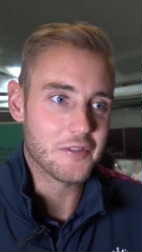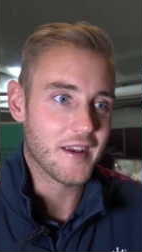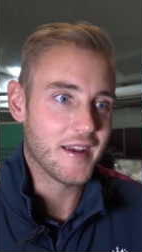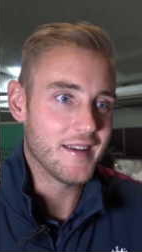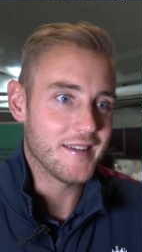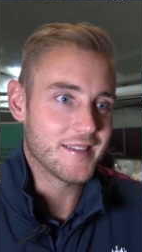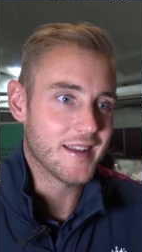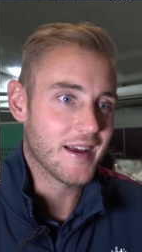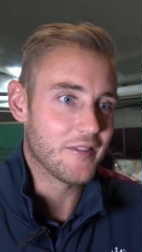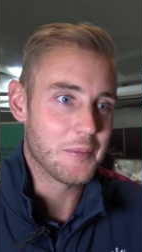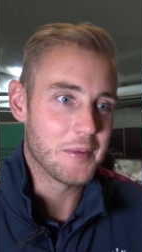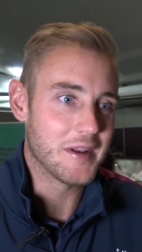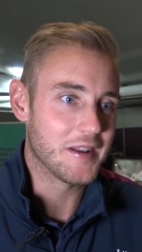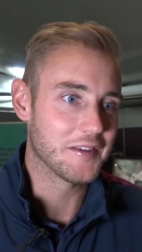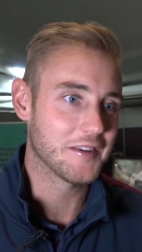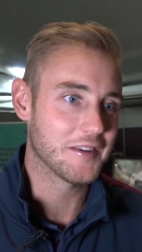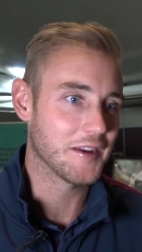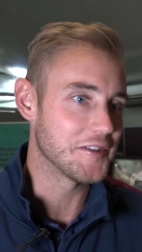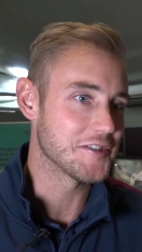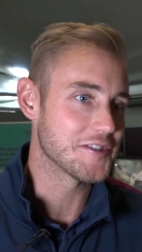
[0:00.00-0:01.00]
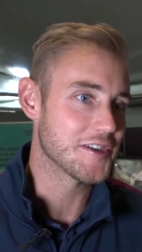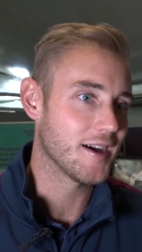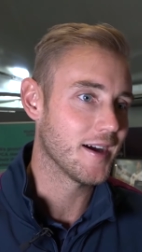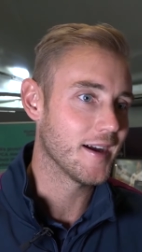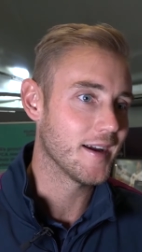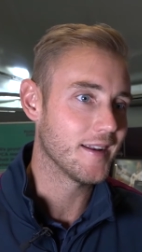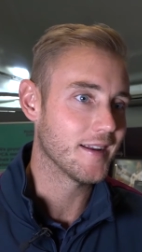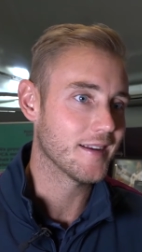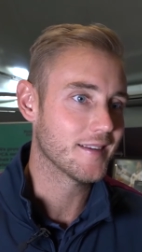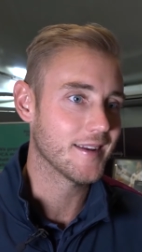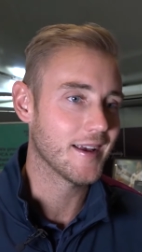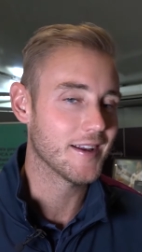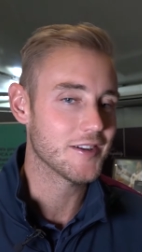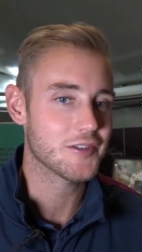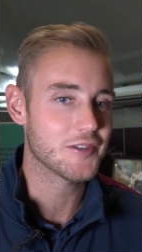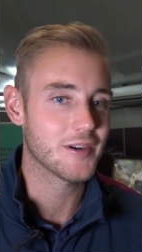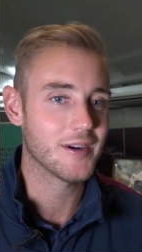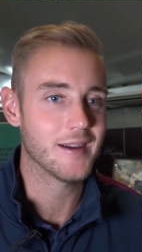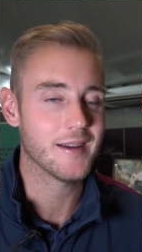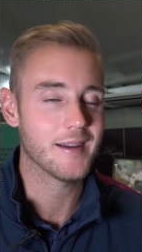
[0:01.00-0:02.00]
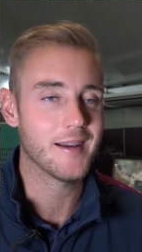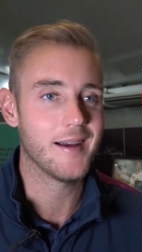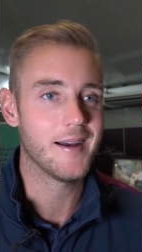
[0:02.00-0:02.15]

days to have a bit of sunshine, etc.